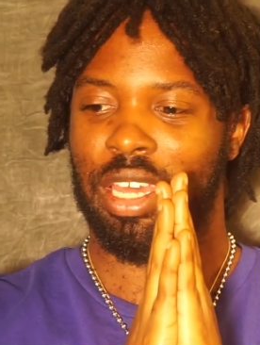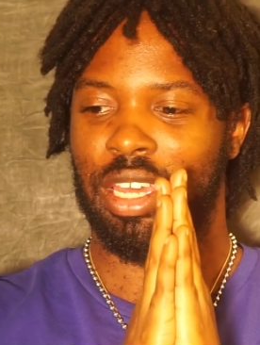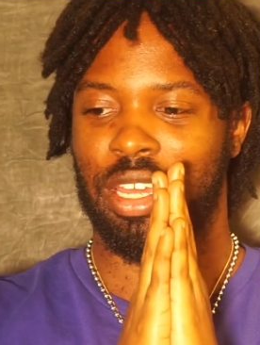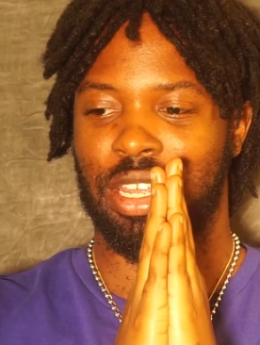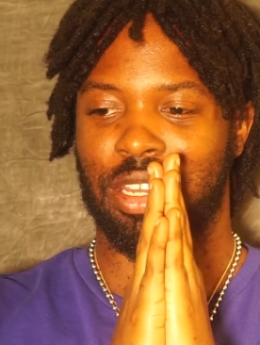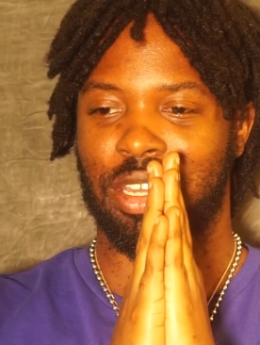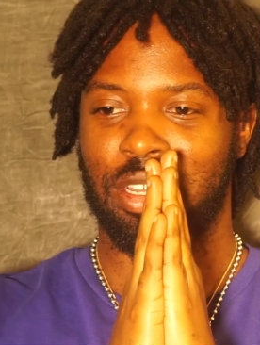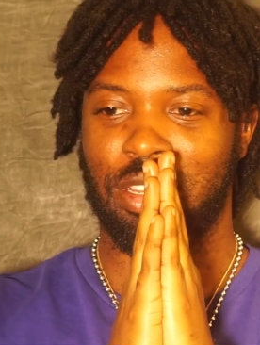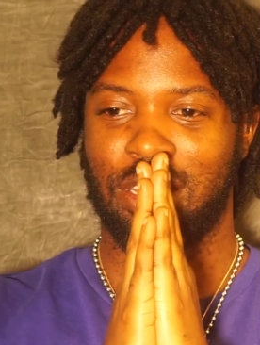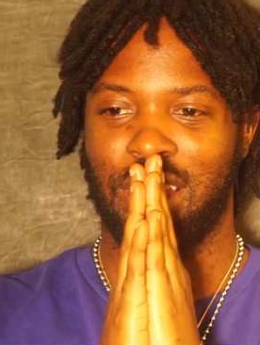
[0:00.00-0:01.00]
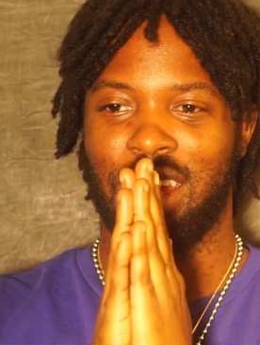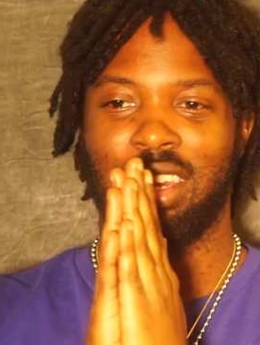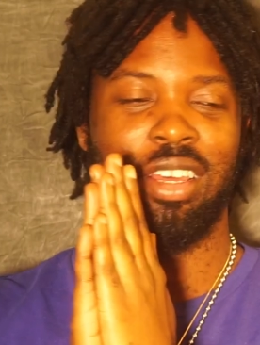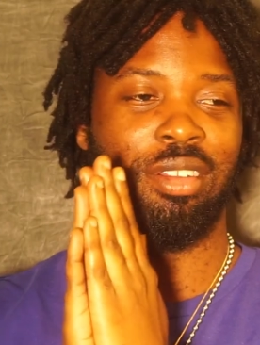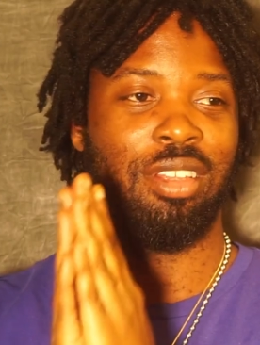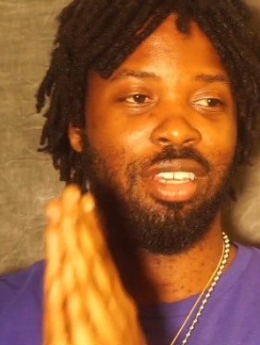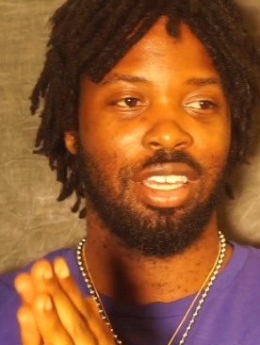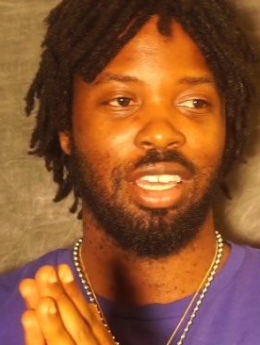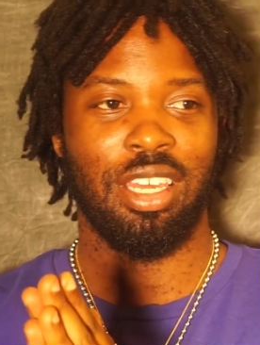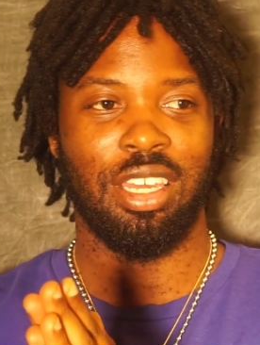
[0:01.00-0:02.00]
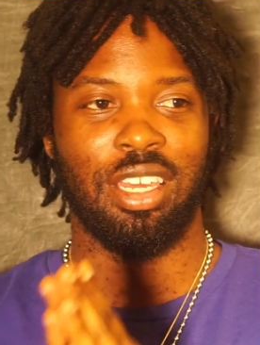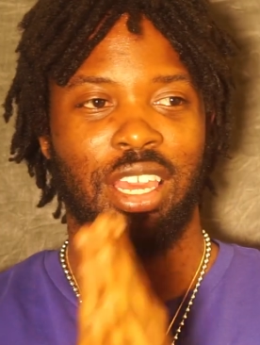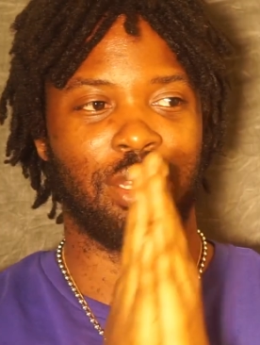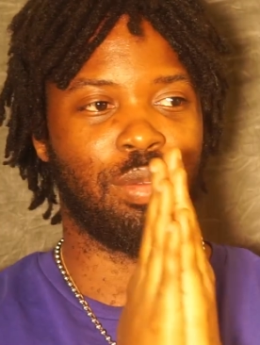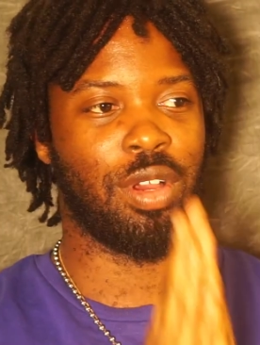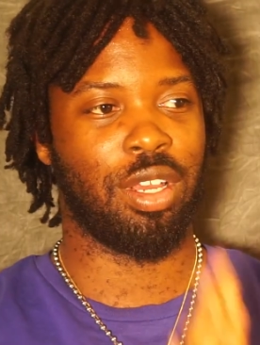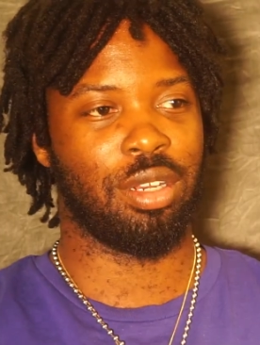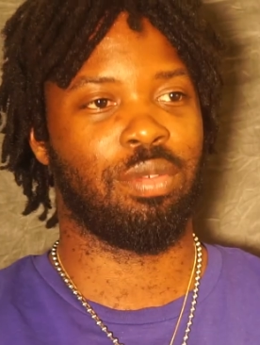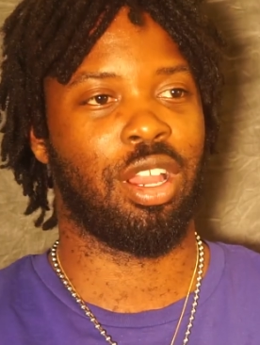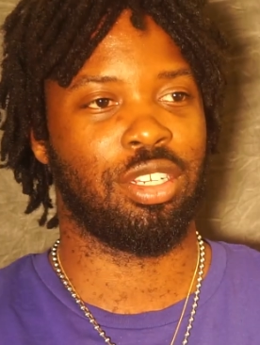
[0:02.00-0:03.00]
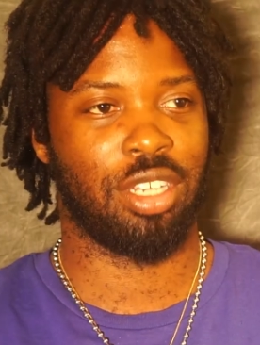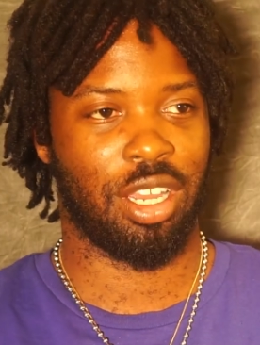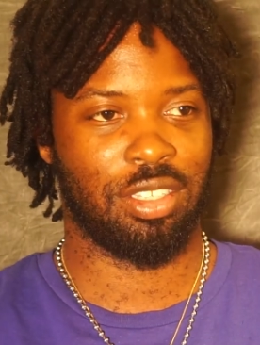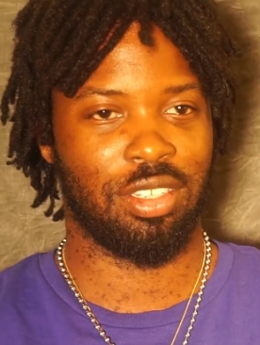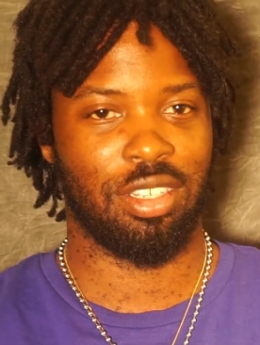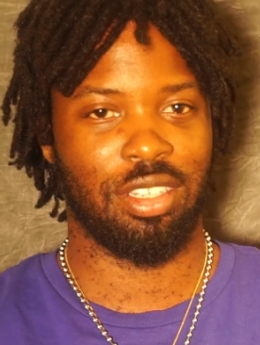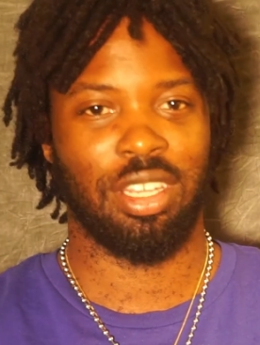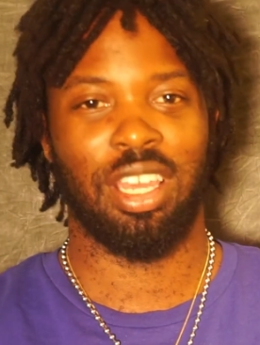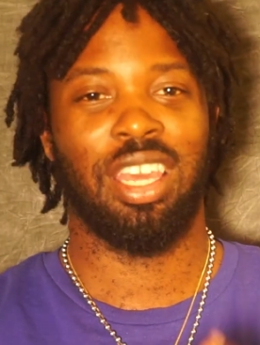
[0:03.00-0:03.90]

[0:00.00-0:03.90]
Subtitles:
And again, Ali'i and Dwayne The Rock Johnson,